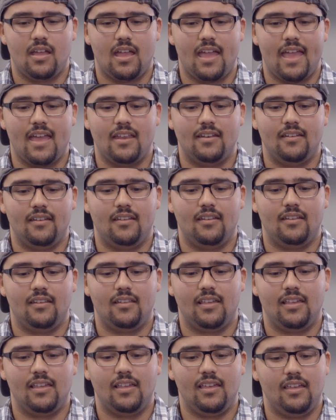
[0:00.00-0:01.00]
And
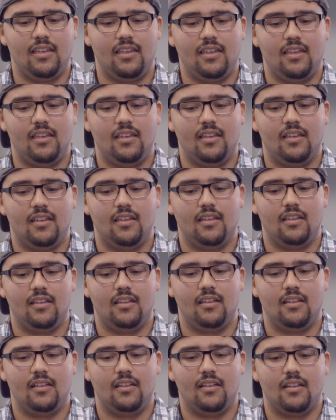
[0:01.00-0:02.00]
he
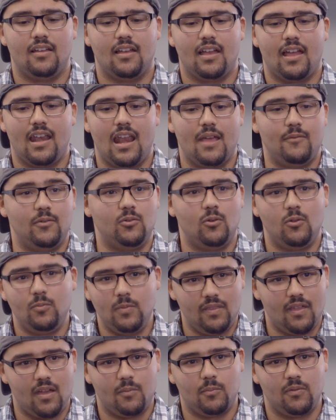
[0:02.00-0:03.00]
had never told
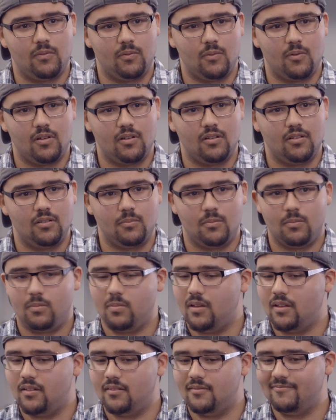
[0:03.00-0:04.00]
me that before,
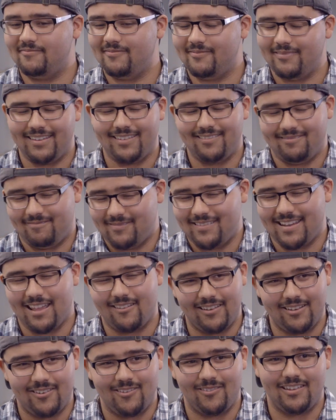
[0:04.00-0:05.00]
but
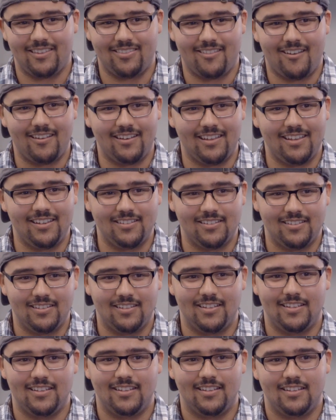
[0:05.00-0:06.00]
now I know he thought it.
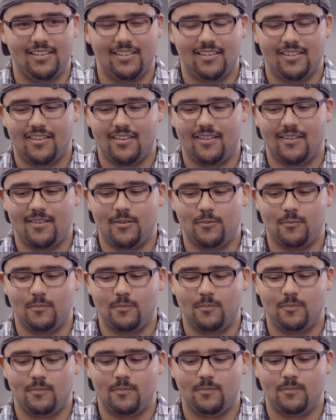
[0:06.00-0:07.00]
And